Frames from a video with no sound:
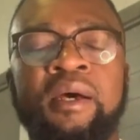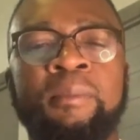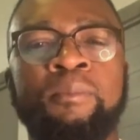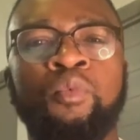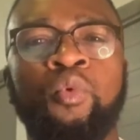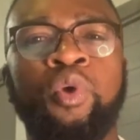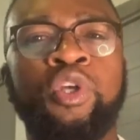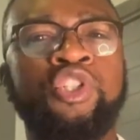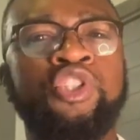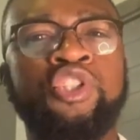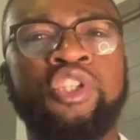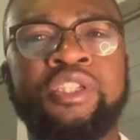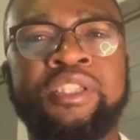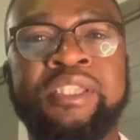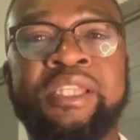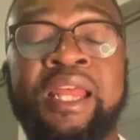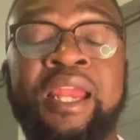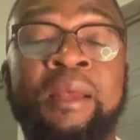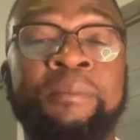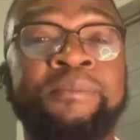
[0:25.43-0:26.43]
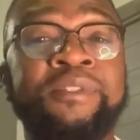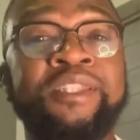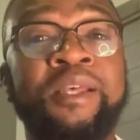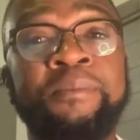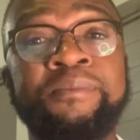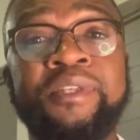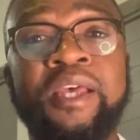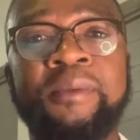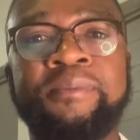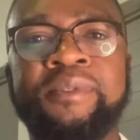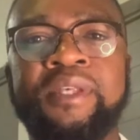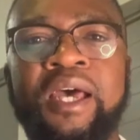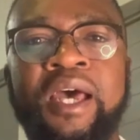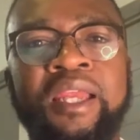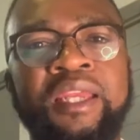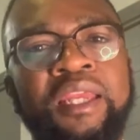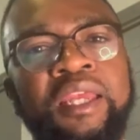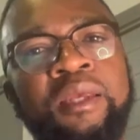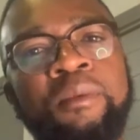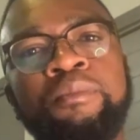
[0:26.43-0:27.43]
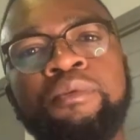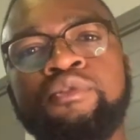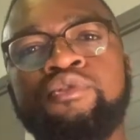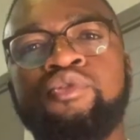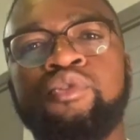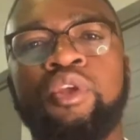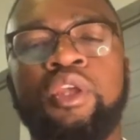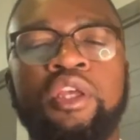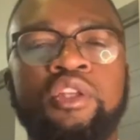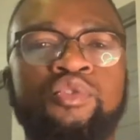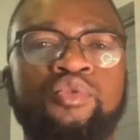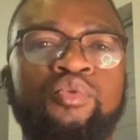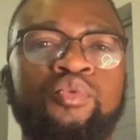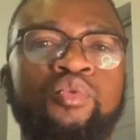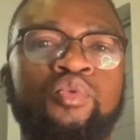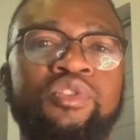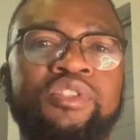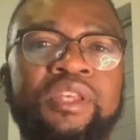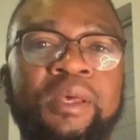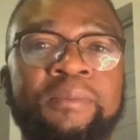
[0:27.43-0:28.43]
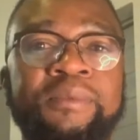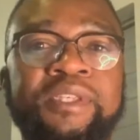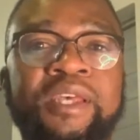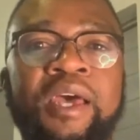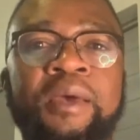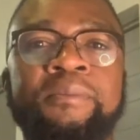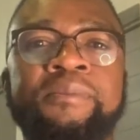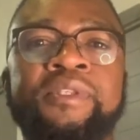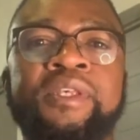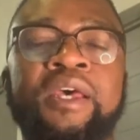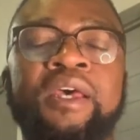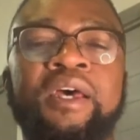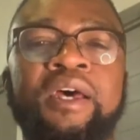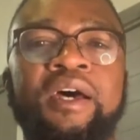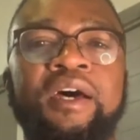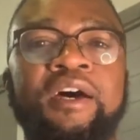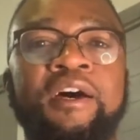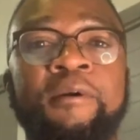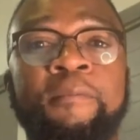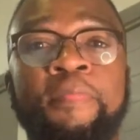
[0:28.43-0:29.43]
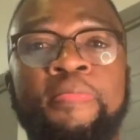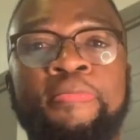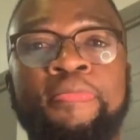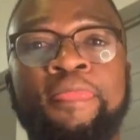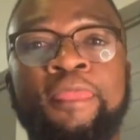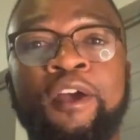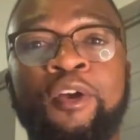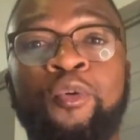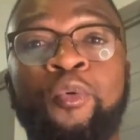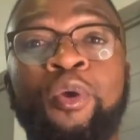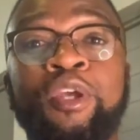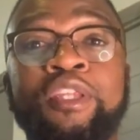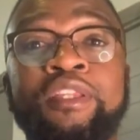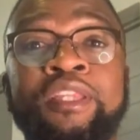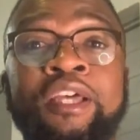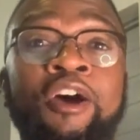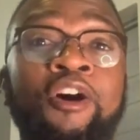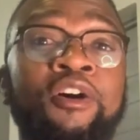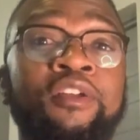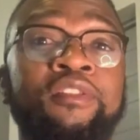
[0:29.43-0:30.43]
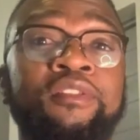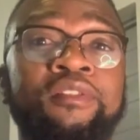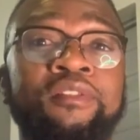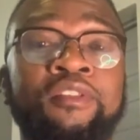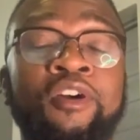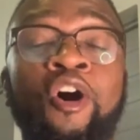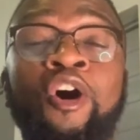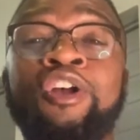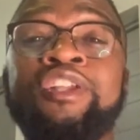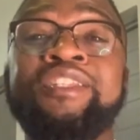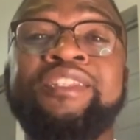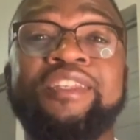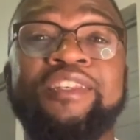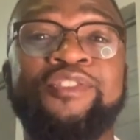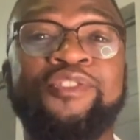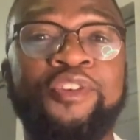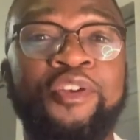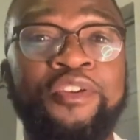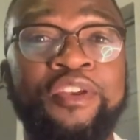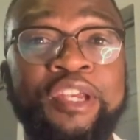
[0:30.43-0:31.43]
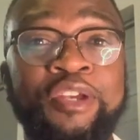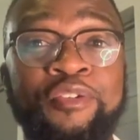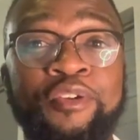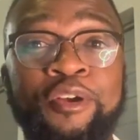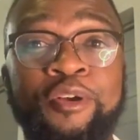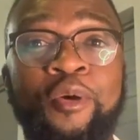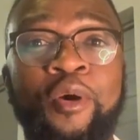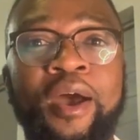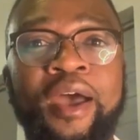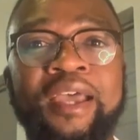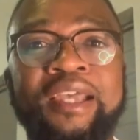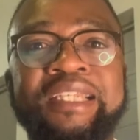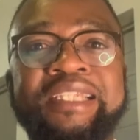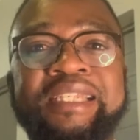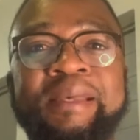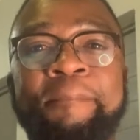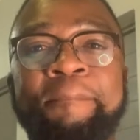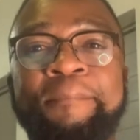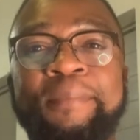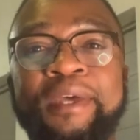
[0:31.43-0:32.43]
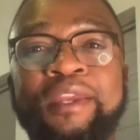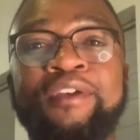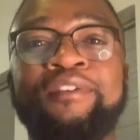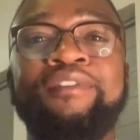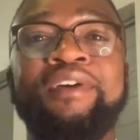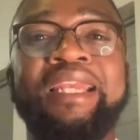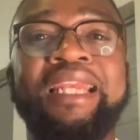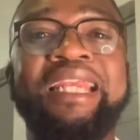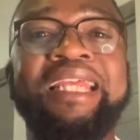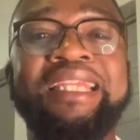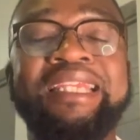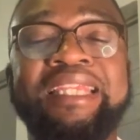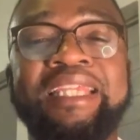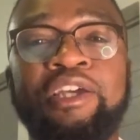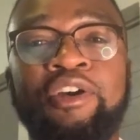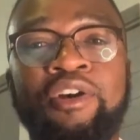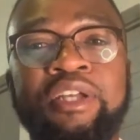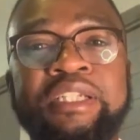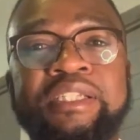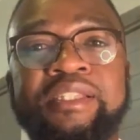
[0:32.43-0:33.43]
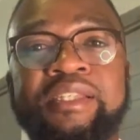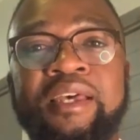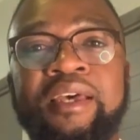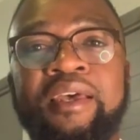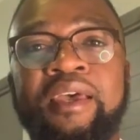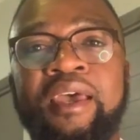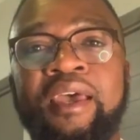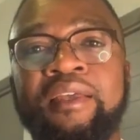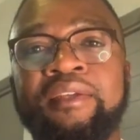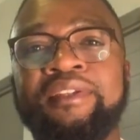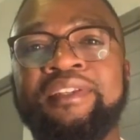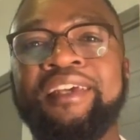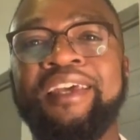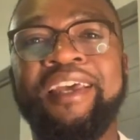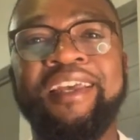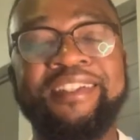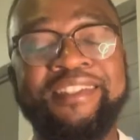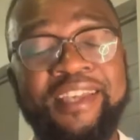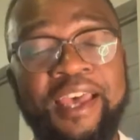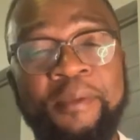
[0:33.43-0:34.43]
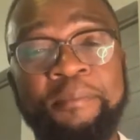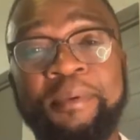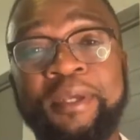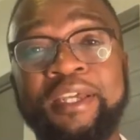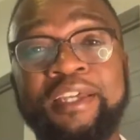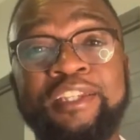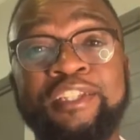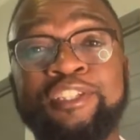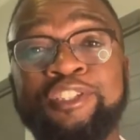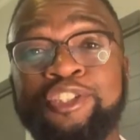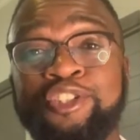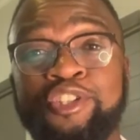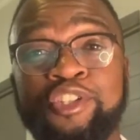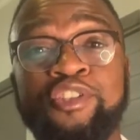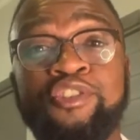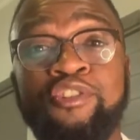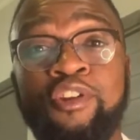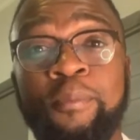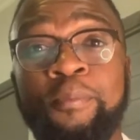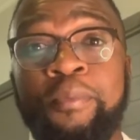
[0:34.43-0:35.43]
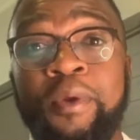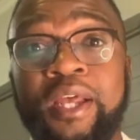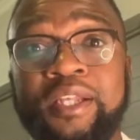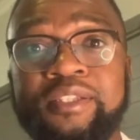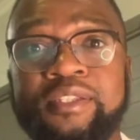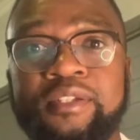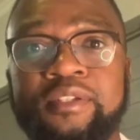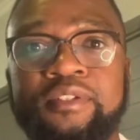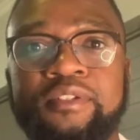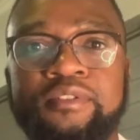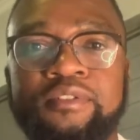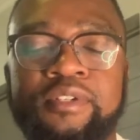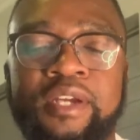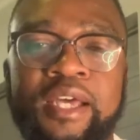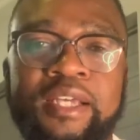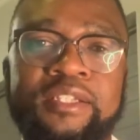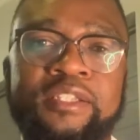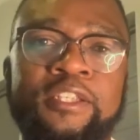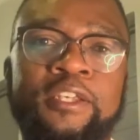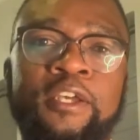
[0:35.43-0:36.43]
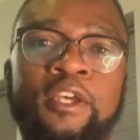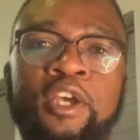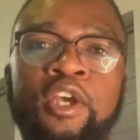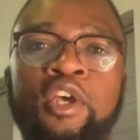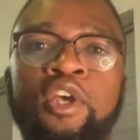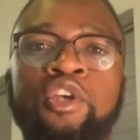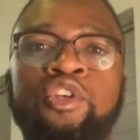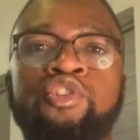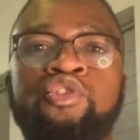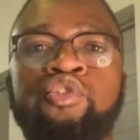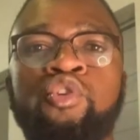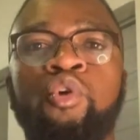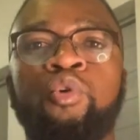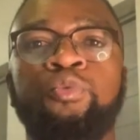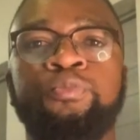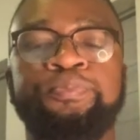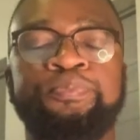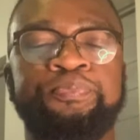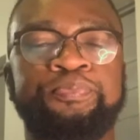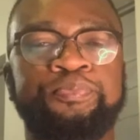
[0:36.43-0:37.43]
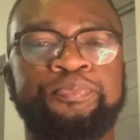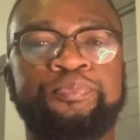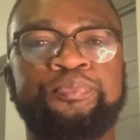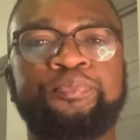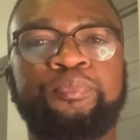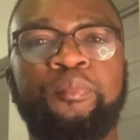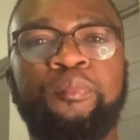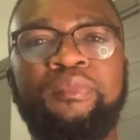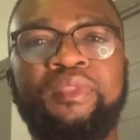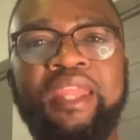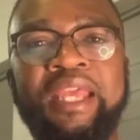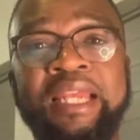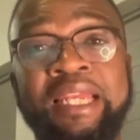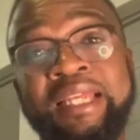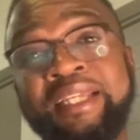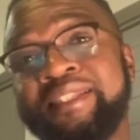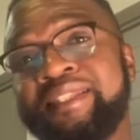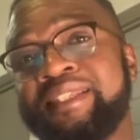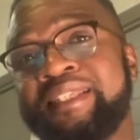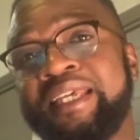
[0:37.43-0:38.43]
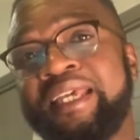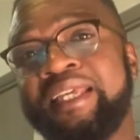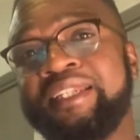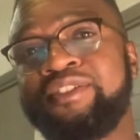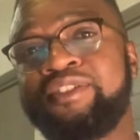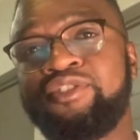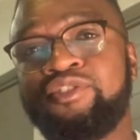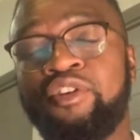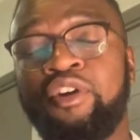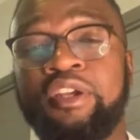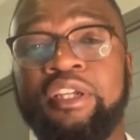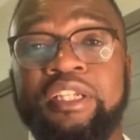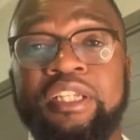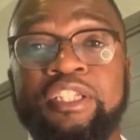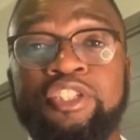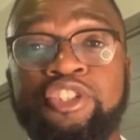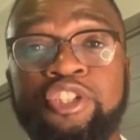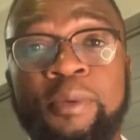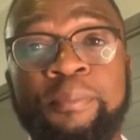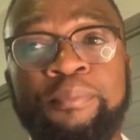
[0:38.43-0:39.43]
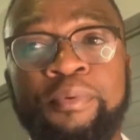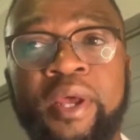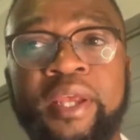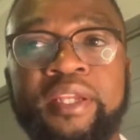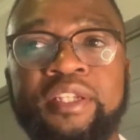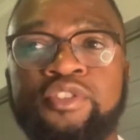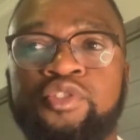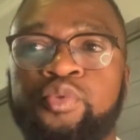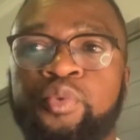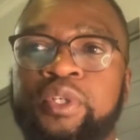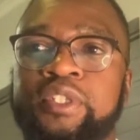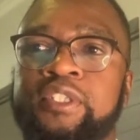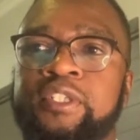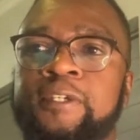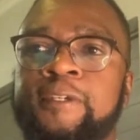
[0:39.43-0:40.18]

questions that I'm sometimes unable to get to. Sometimes the answer, requires a bit of a lengthy answer, and typing it is just not practical, right? So let's get started. Let's jump right into it.